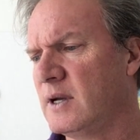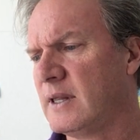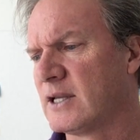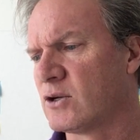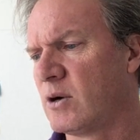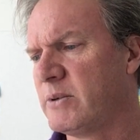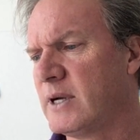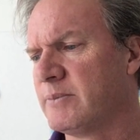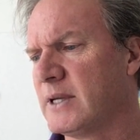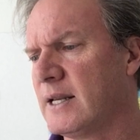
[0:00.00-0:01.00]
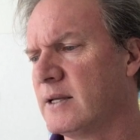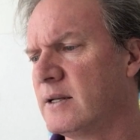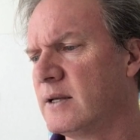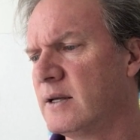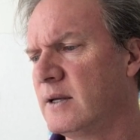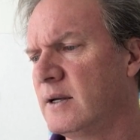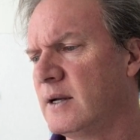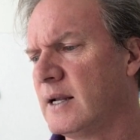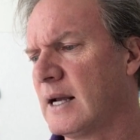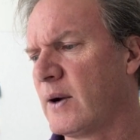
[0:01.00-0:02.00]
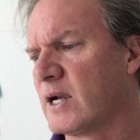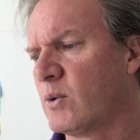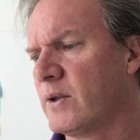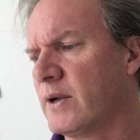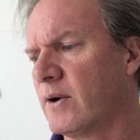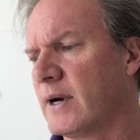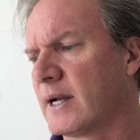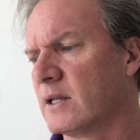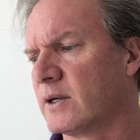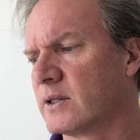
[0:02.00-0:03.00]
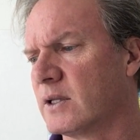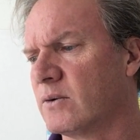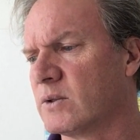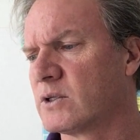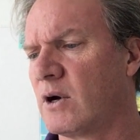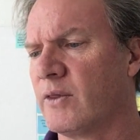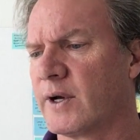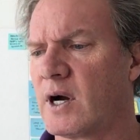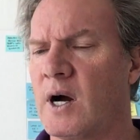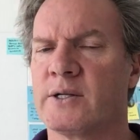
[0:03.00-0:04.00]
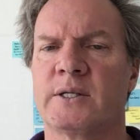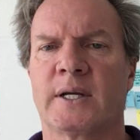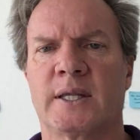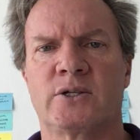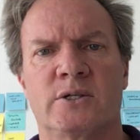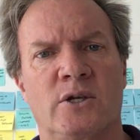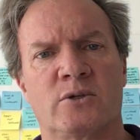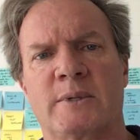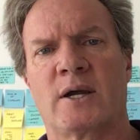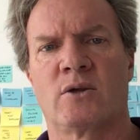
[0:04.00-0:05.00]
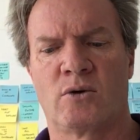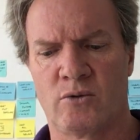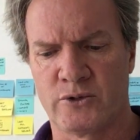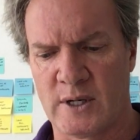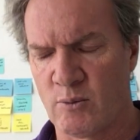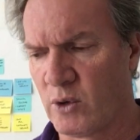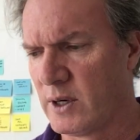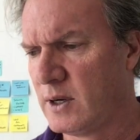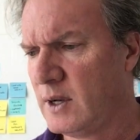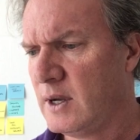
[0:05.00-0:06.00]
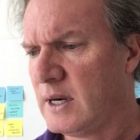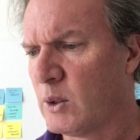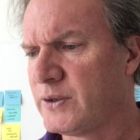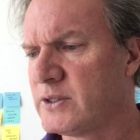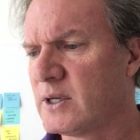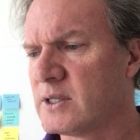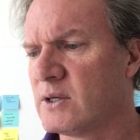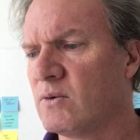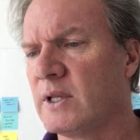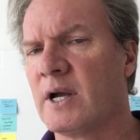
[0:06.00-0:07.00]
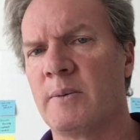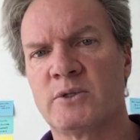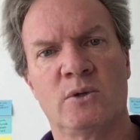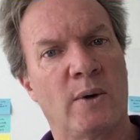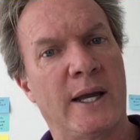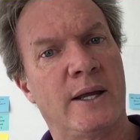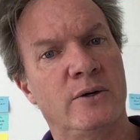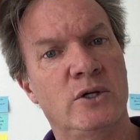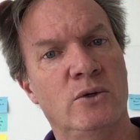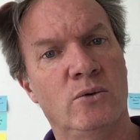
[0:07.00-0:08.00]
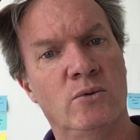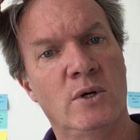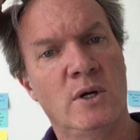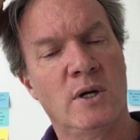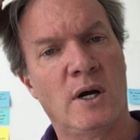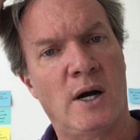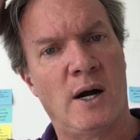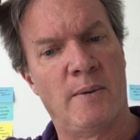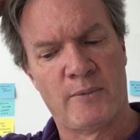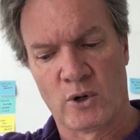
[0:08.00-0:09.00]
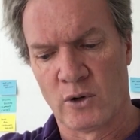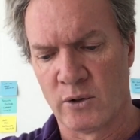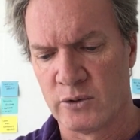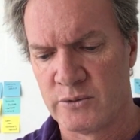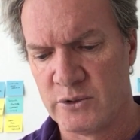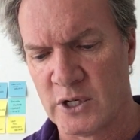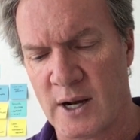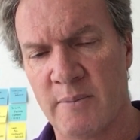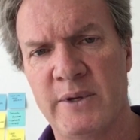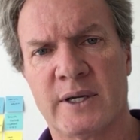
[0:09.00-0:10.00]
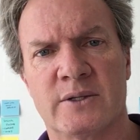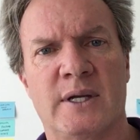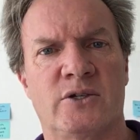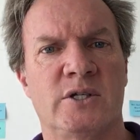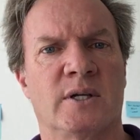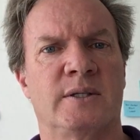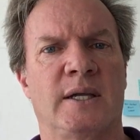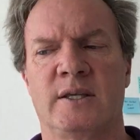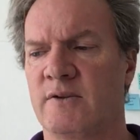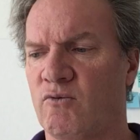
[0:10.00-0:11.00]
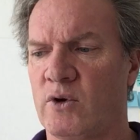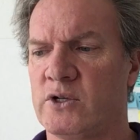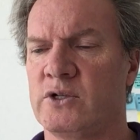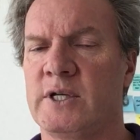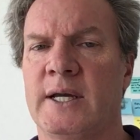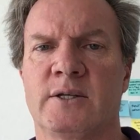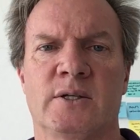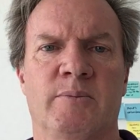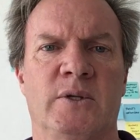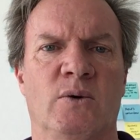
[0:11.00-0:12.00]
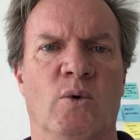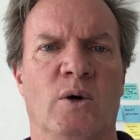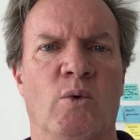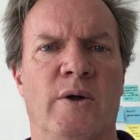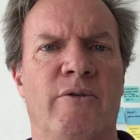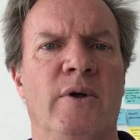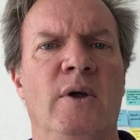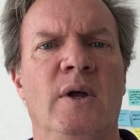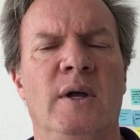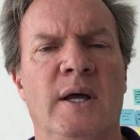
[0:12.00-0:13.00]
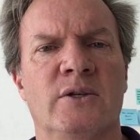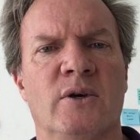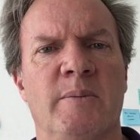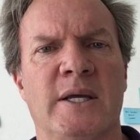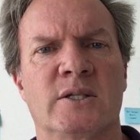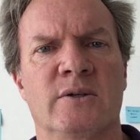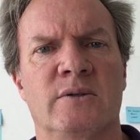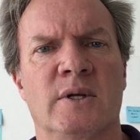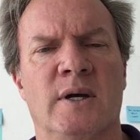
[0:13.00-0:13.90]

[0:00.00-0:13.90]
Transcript: That's all been updated. And now I can go in there and I can look at what's called the costing, and that just tells me how the whole job went. Now what this does is it really helps Luann do her job, because now she's going to take the invoice and she has something to work with. And so it makes it,